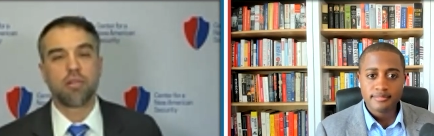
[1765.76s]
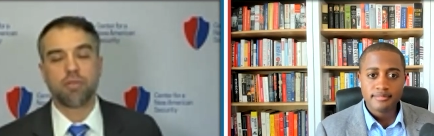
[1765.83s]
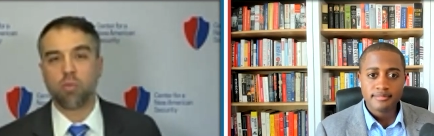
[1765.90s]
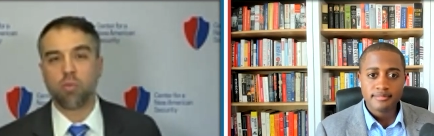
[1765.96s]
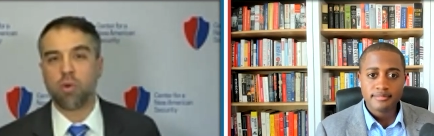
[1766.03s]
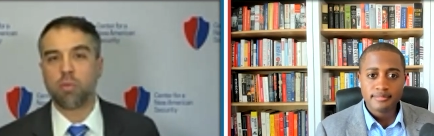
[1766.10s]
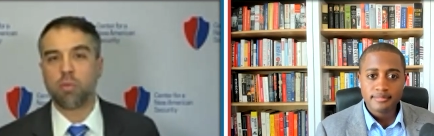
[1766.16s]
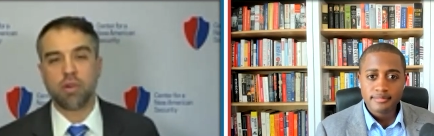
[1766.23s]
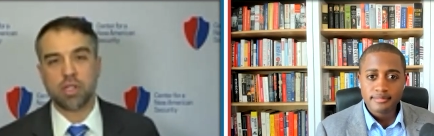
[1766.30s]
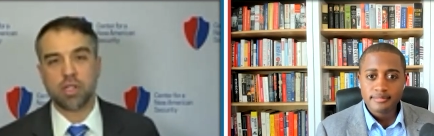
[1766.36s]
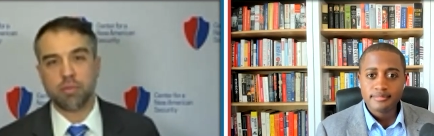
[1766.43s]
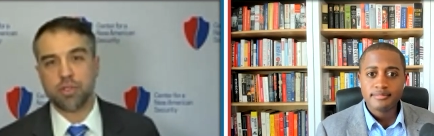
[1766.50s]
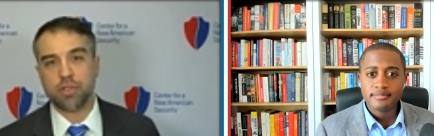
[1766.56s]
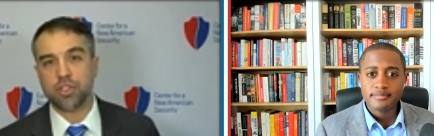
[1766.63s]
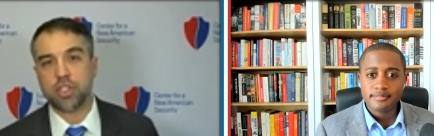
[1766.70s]
Speaker 1: for what we want a
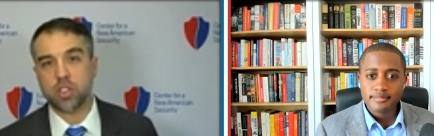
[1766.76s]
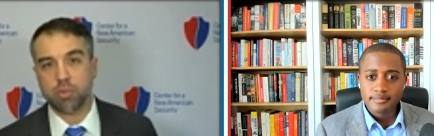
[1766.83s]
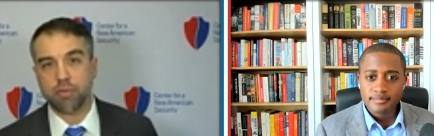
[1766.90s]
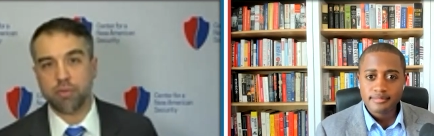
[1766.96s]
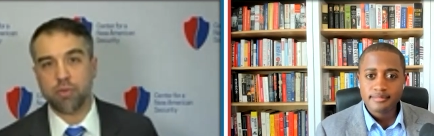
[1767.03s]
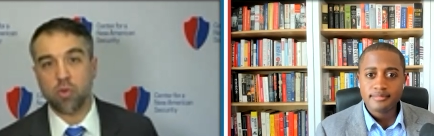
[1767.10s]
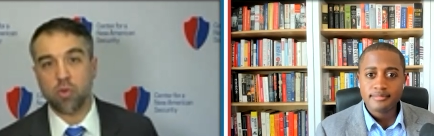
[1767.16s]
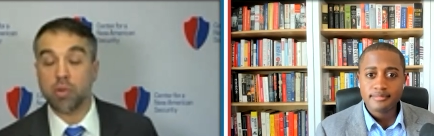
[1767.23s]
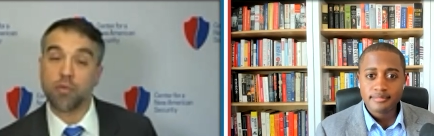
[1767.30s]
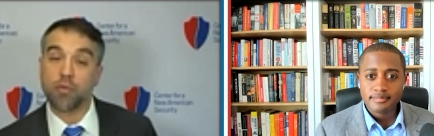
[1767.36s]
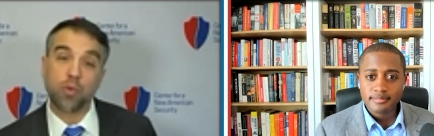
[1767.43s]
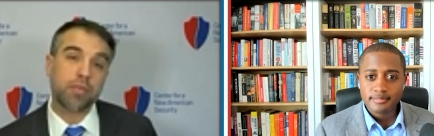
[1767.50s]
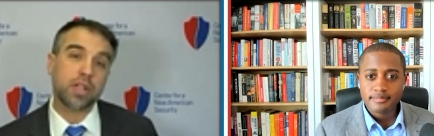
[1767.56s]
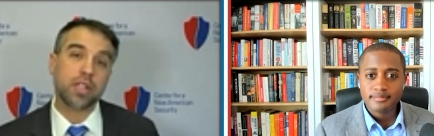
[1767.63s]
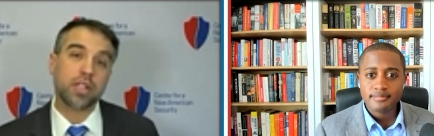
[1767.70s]
machine to perform, and if
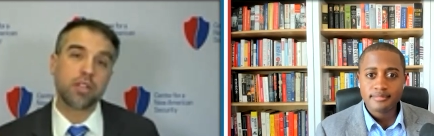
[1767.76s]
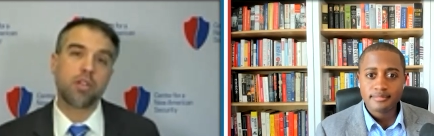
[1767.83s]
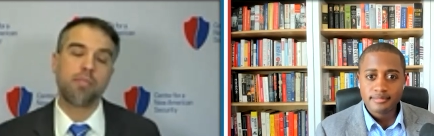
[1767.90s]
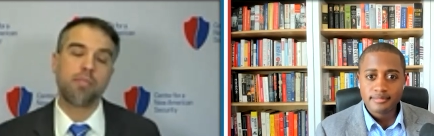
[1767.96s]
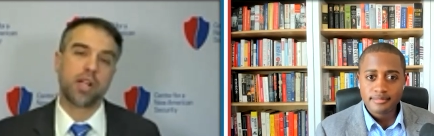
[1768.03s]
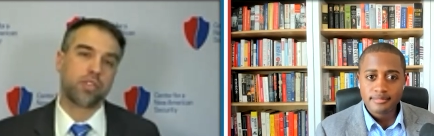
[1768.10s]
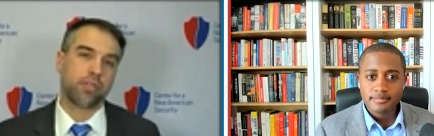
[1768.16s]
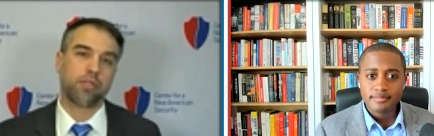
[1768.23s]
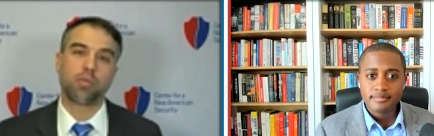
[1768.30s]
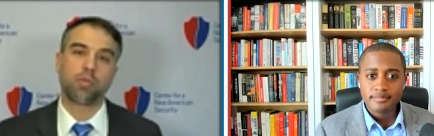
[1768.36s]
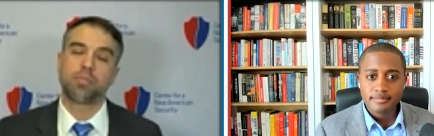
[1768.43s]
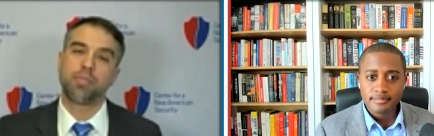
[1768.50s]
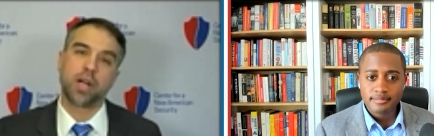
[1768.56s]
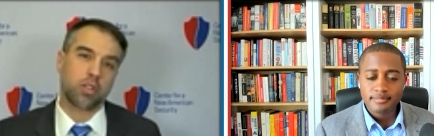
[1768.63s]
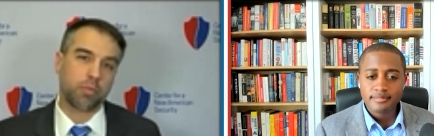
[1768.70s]
we have a clear metric for
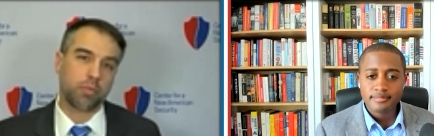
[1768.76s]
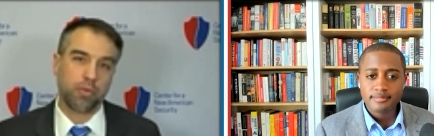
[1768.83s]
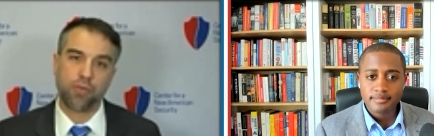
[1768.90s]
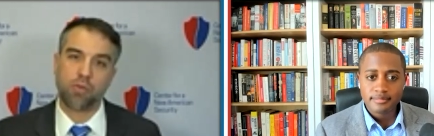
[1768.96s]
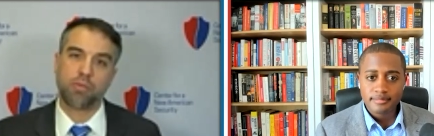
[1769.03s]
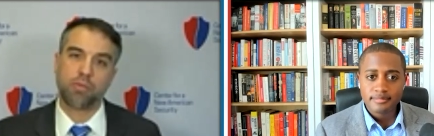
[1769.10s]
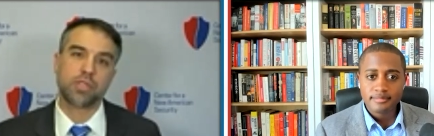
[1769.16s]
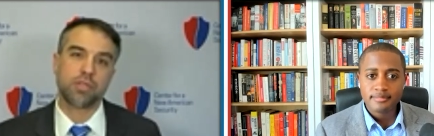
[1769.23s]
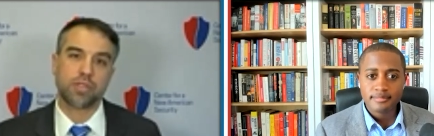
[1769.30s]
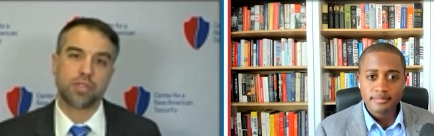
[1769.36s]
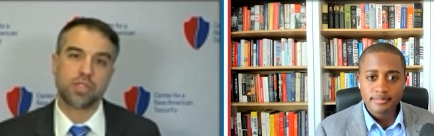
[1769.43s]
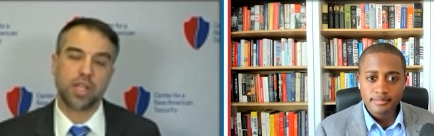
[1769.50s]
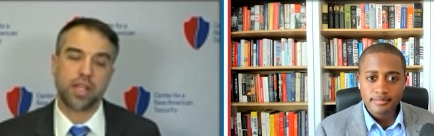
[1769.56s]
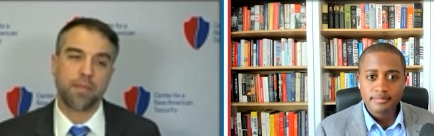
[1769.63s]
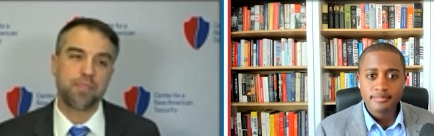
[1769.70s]
what better performance looks
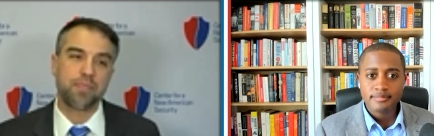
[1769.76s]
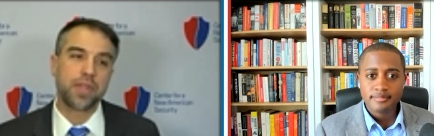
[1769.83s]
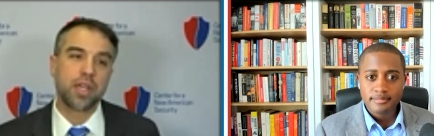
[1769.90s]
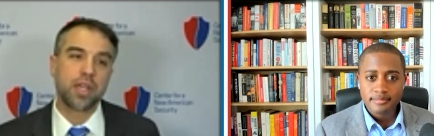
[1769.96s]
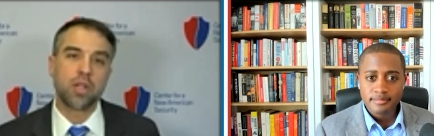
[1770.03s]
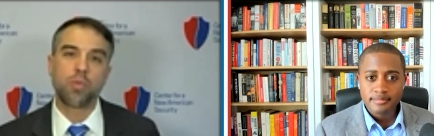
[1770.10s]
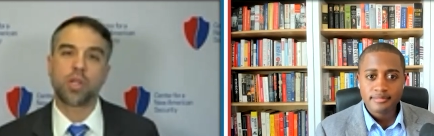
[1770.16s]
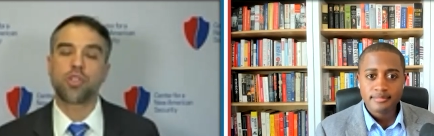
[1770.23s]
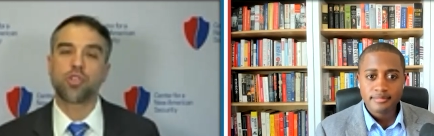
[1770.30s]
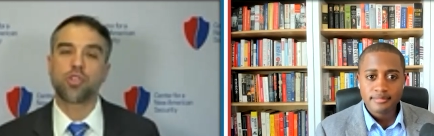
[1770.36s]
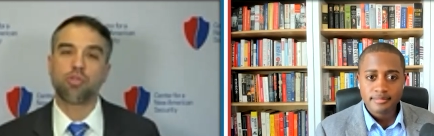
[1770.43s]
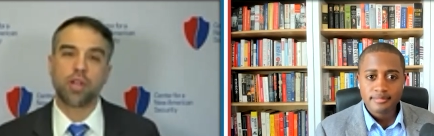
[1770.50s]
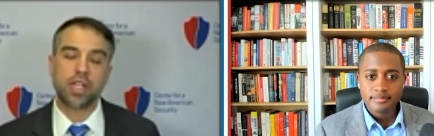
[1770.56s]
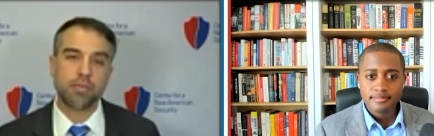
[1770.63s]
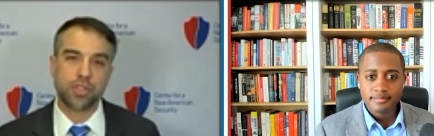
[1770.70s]
like, we can
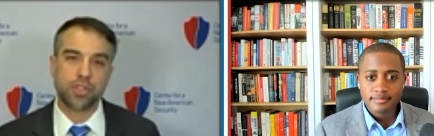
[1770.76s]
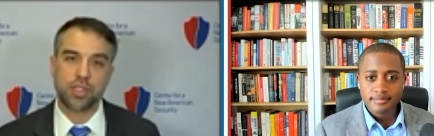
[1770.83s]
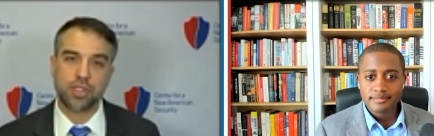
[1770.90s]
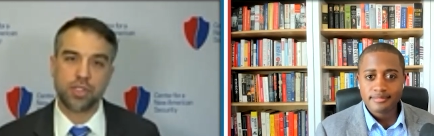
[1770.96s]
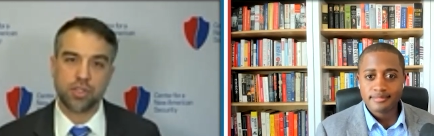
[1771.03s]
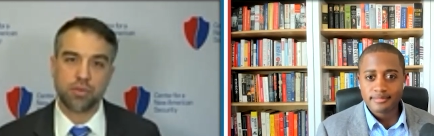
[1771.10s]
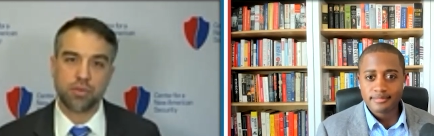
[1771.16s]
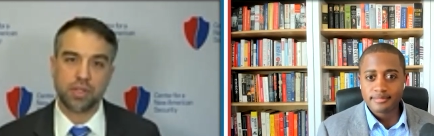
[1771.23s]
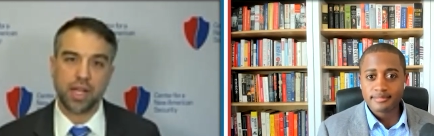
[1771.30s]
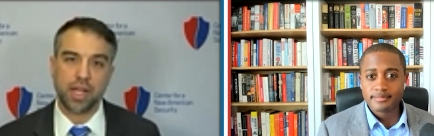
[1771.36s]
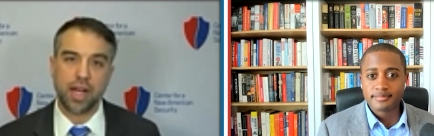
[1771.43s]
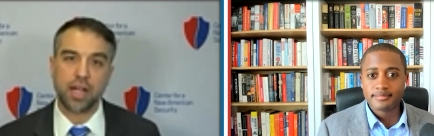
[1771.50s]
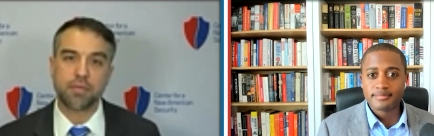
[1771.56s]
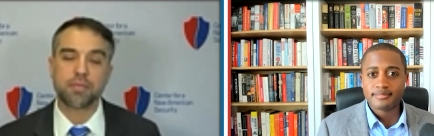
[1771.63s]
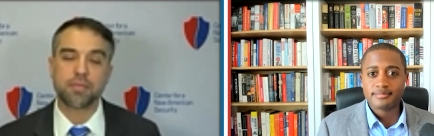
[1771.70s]
train machines to do
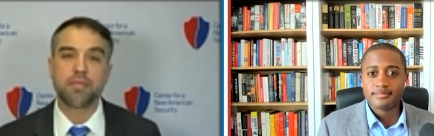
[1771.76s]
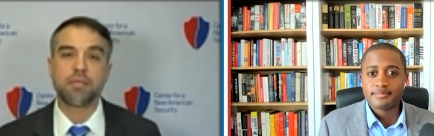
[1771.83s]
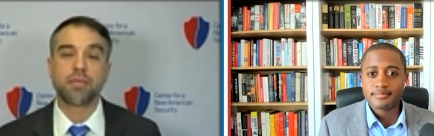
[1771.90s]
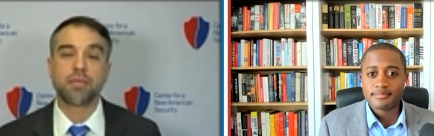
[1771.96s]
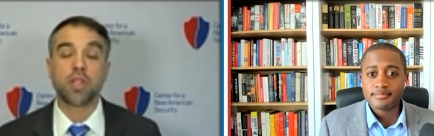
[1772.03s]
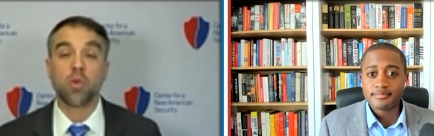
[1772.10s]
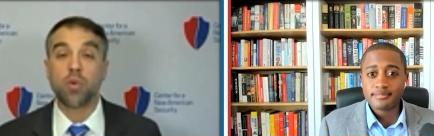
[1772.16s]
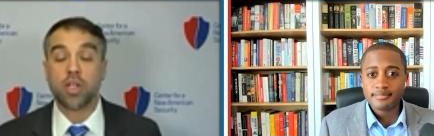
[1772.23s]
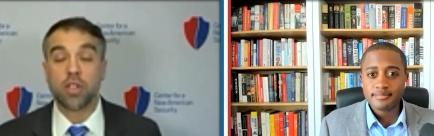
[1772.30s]
that. We